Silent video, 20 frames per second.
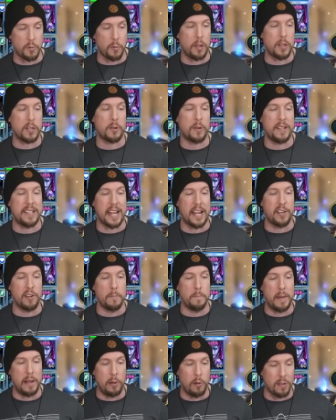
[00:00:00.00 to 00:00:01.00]
Reliquary
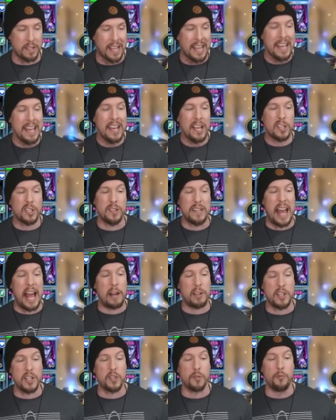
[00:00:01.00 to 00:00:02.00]
Tender build. So
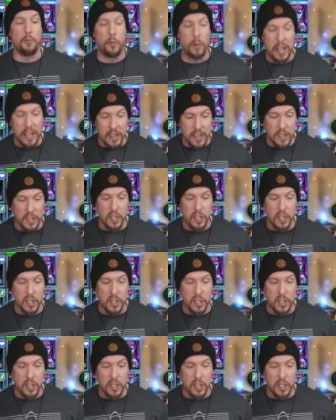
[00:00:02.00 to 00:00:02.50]
now she's really